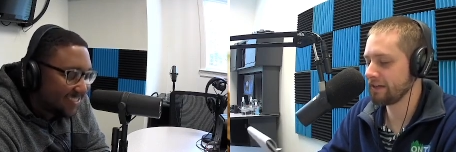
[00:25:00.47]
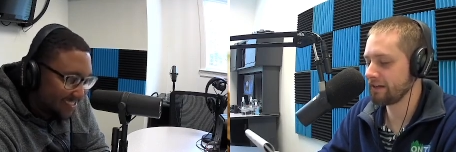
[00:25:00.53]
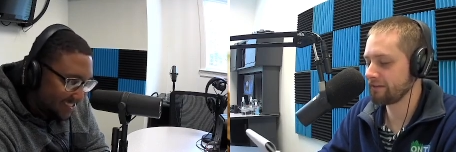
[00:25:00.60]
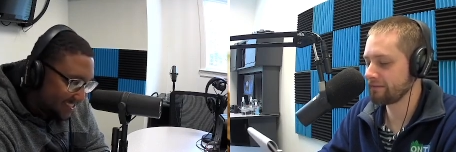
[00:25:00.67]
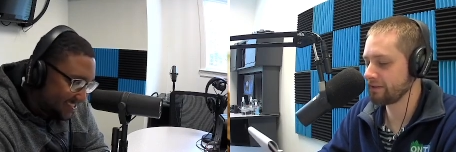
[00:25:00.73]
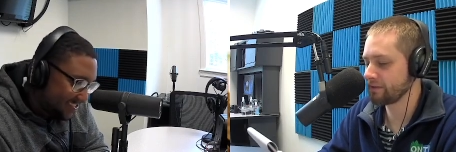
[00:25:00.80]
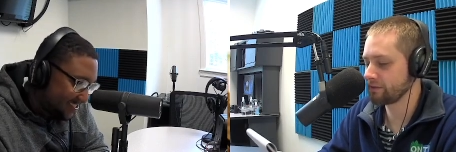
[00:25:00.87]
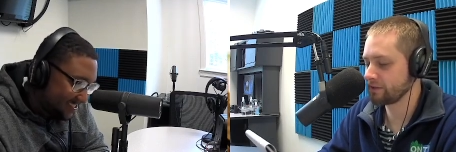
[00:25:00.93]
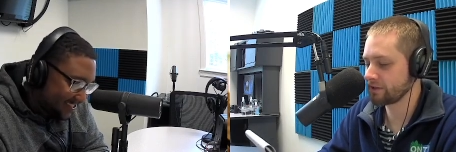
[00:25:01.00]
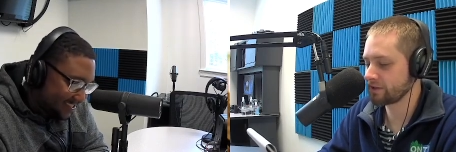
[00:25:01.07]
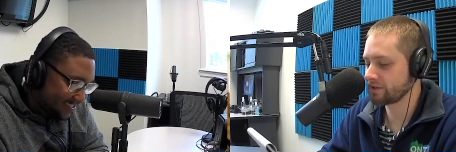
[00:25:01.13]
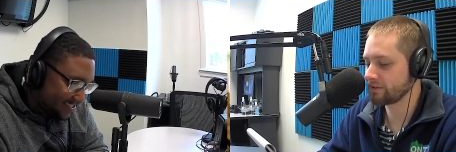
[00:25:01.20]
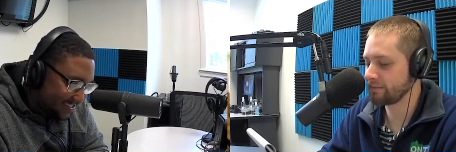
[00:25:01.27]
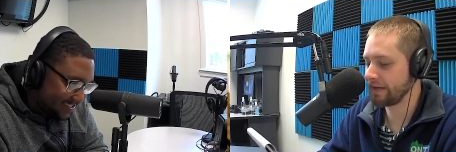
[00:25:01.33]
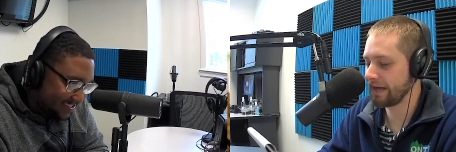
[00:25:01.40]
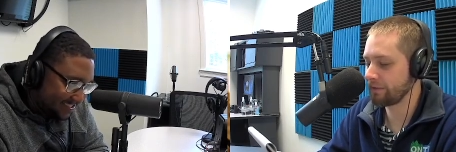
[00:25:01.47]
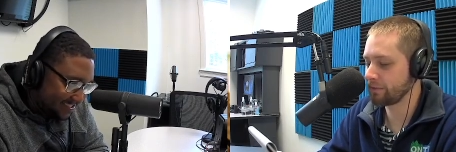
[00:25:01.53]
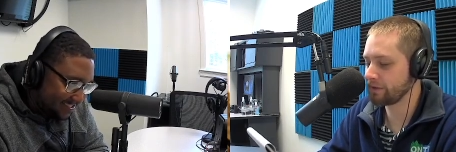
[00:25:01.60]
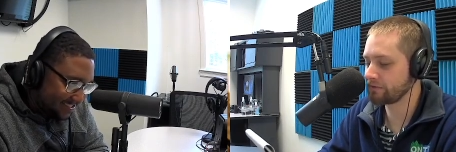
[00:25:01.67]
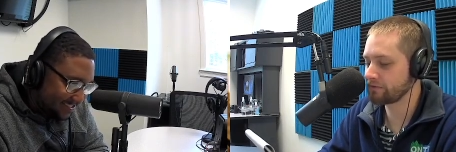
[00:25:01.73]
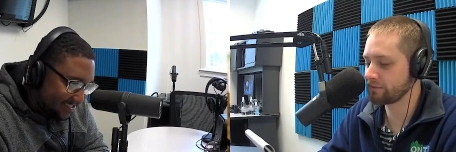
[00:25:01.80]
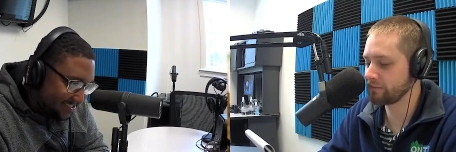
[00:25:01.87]
Speaker 1: yeah, it was just a bad
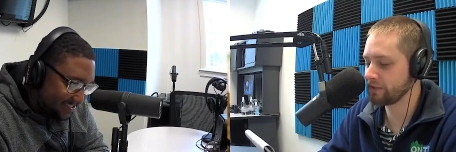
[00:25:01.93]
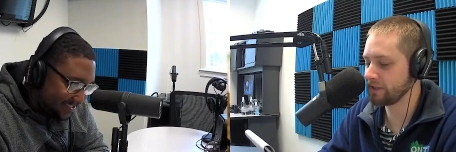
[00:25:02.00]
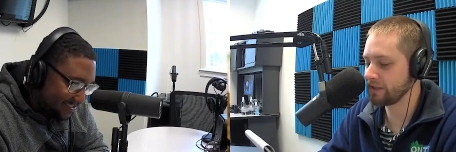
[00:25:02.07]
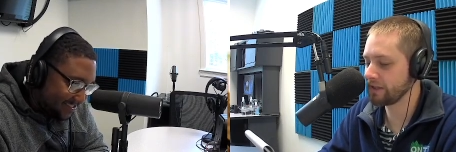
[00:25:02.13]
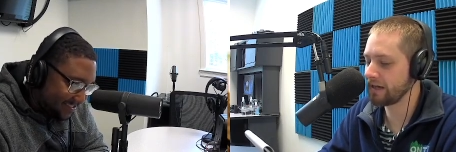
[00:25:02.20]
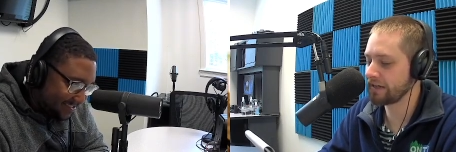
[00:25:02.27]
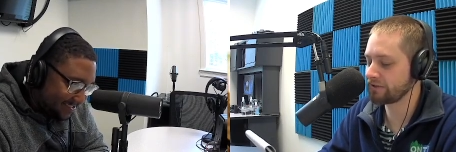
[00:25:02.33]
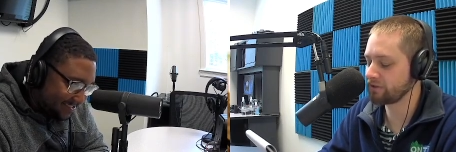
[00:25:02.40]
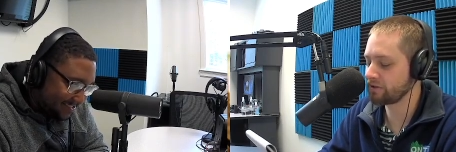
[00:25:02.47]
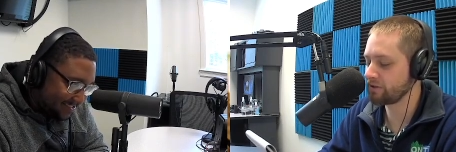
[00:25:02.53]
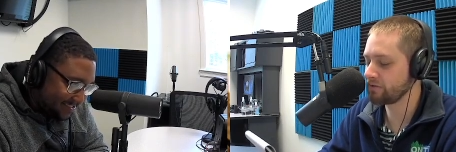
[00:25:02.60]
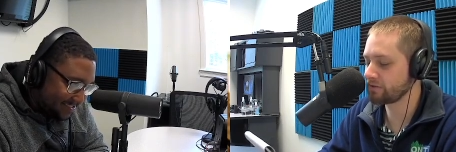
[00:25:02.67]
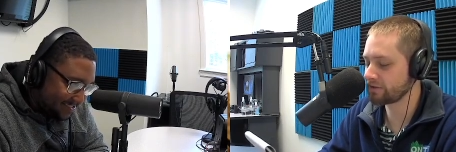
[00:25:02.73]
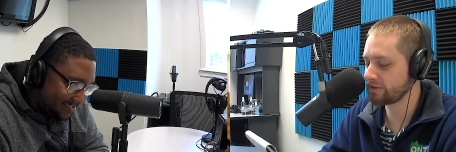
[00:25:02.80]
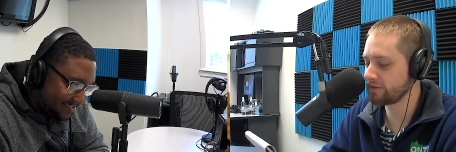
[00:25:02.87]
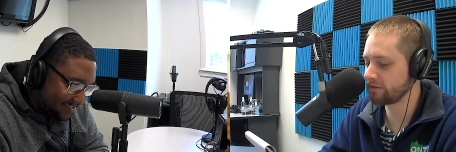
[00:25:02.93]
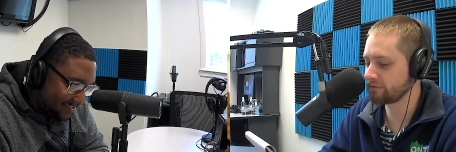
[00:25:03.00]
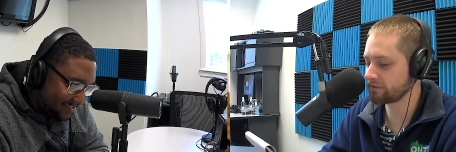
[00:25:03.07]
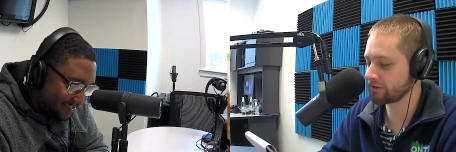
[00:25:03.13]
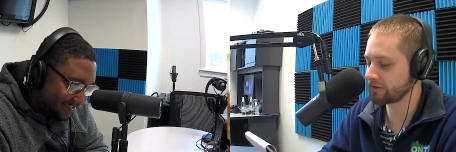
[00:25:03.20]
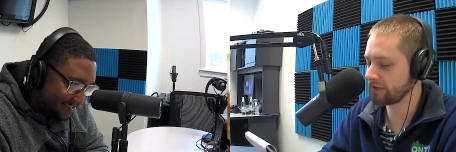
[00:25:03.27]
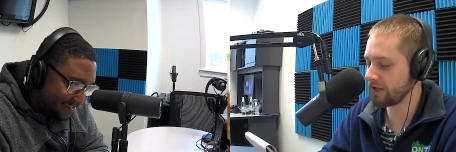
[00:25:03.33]
week for me. I took Houston
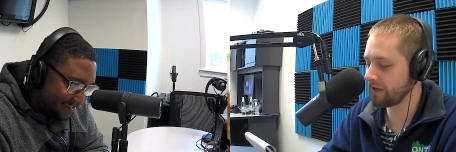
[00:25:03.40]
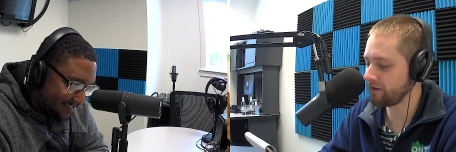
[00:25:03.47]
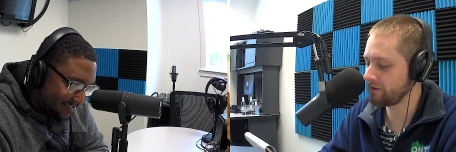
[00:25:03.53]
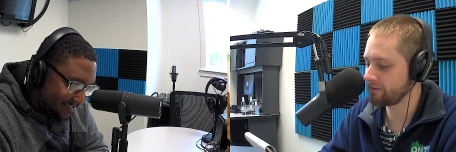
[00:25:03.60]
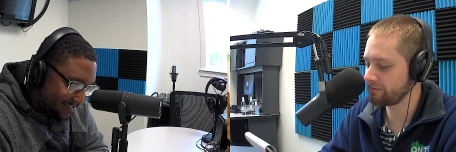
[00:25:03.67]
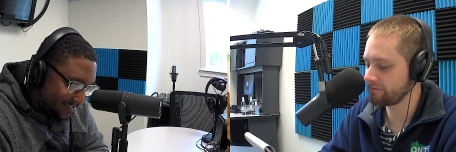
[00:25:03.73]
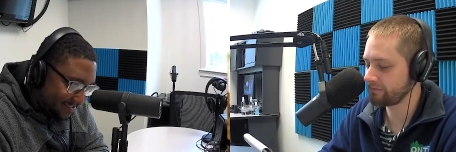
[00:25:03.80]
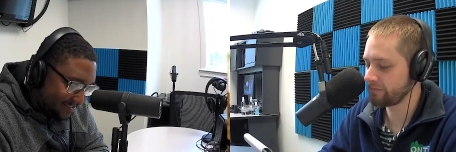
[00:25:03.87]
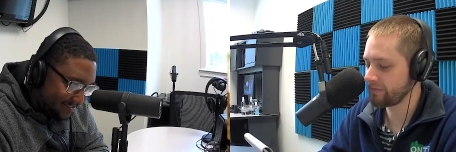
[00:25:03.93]
over Atlanta.